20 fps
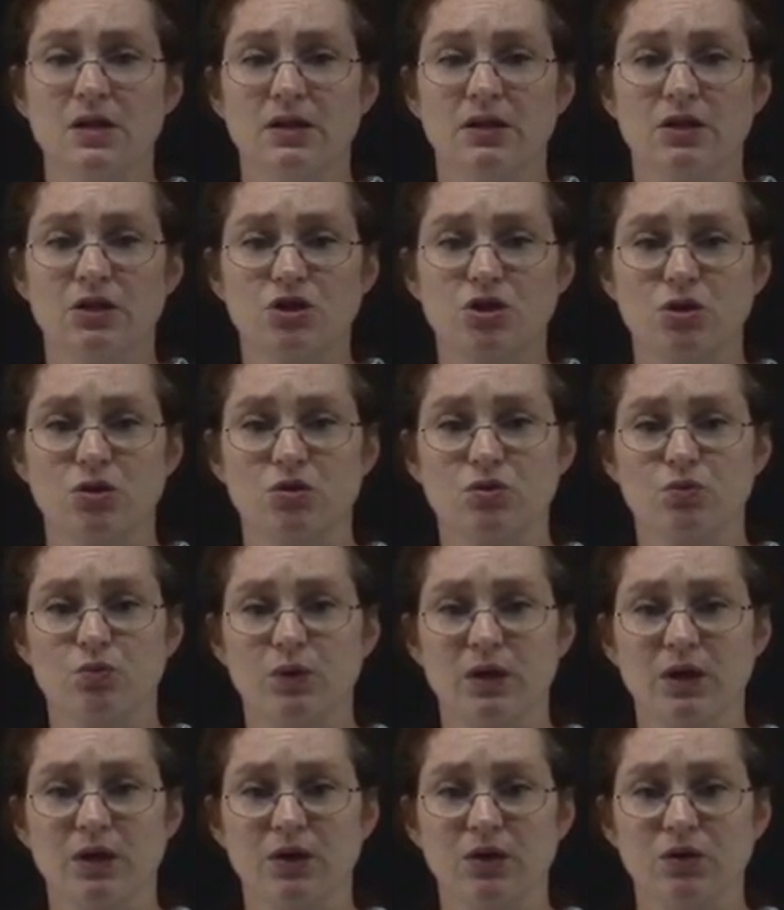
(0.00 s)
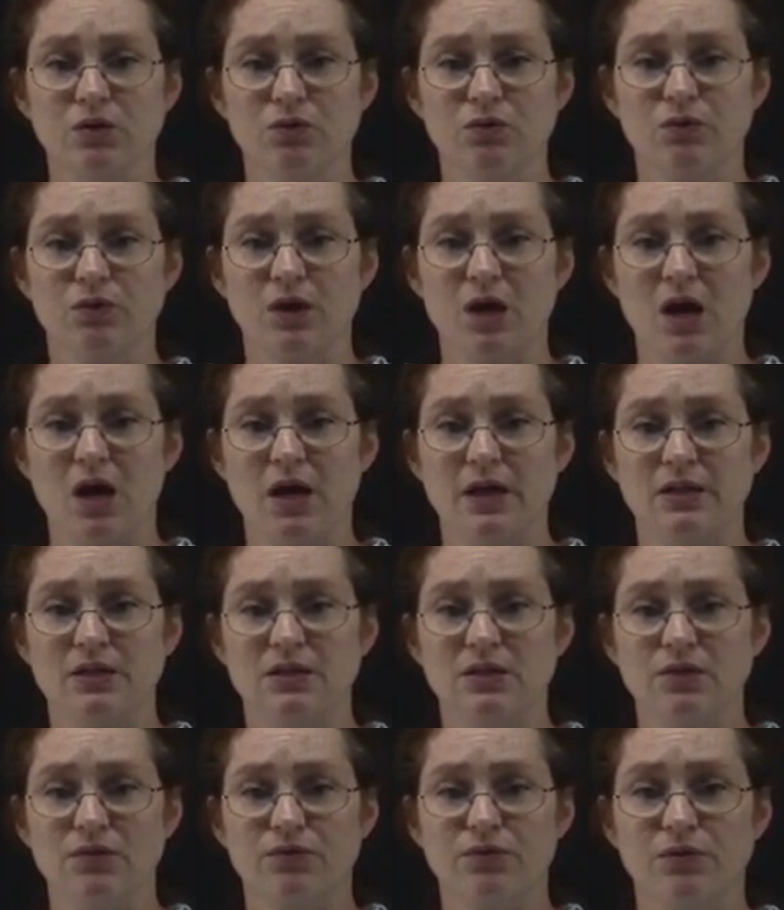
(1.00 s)
this shows where you've got
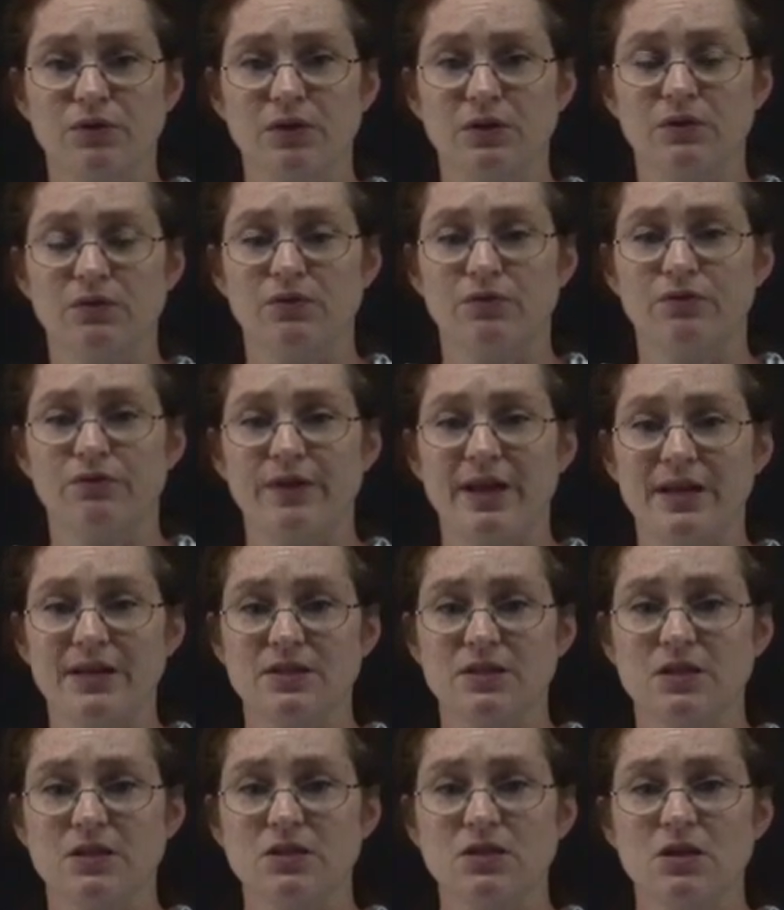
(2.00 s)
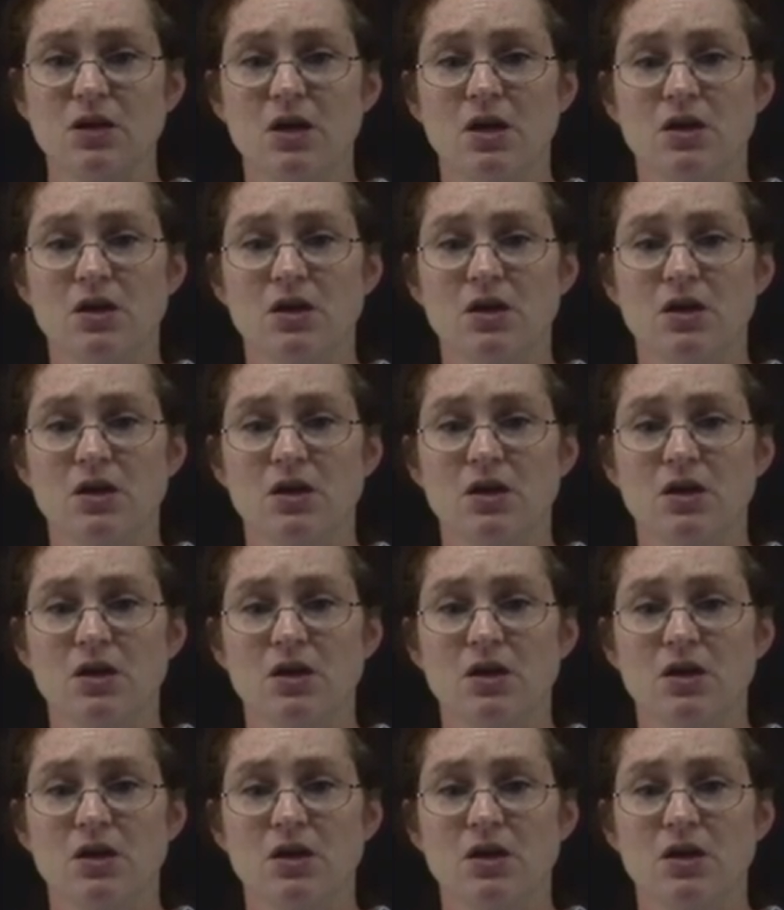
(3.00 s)
different phases.